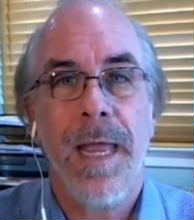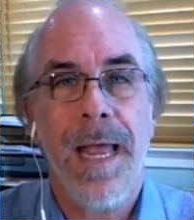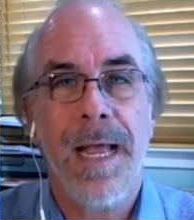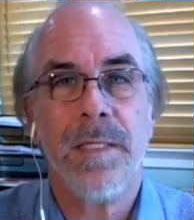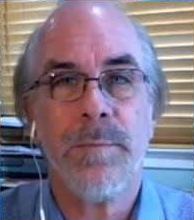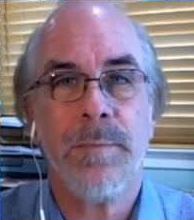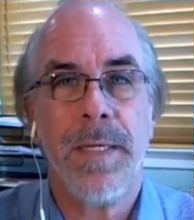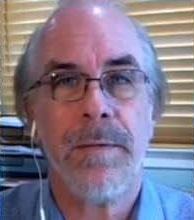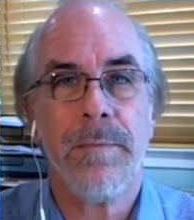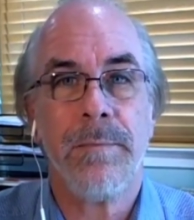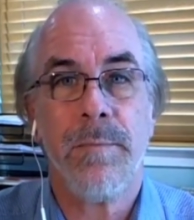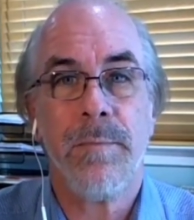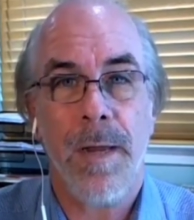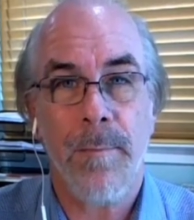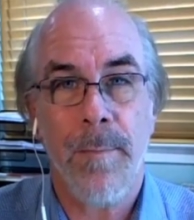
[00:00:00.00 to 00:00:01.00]
has
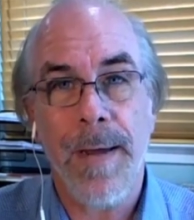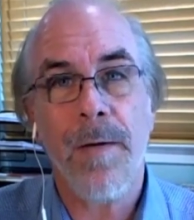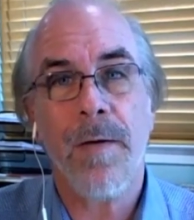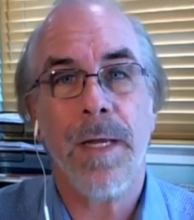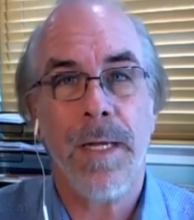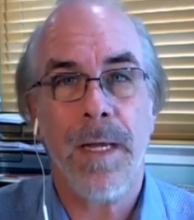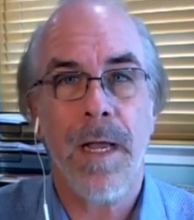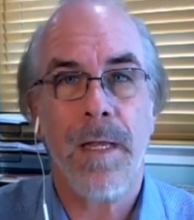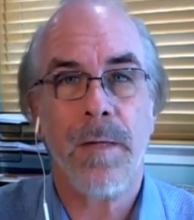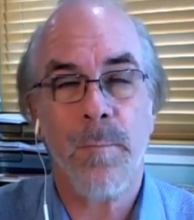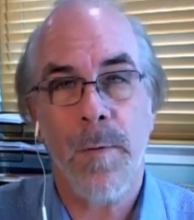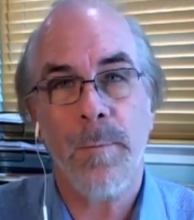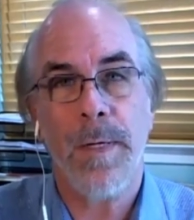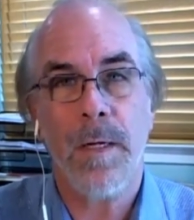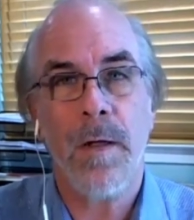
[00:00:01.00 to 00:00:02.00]
been primarily on
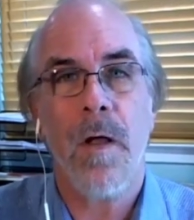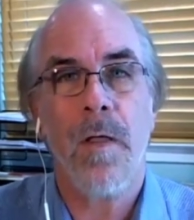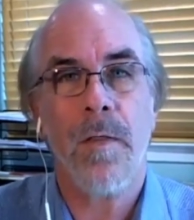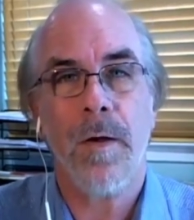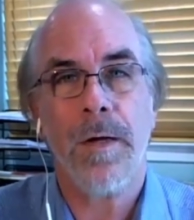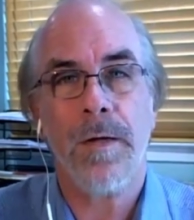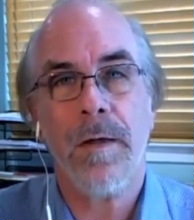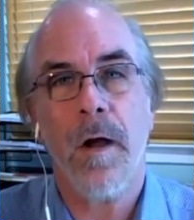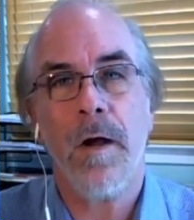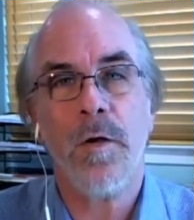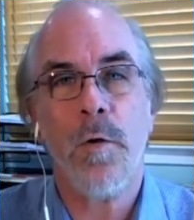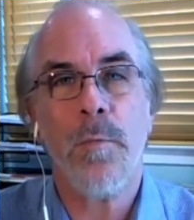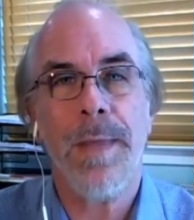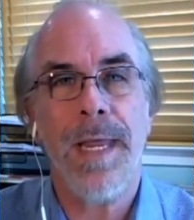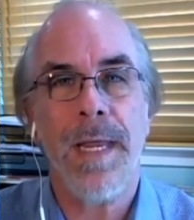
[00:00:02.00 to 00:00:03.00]
what we call our
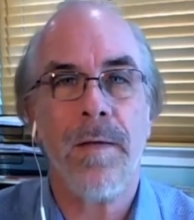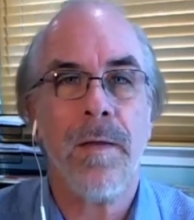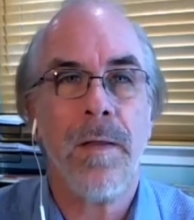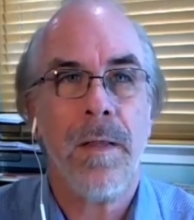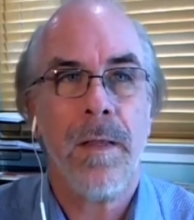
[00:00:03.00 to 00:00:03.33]
domain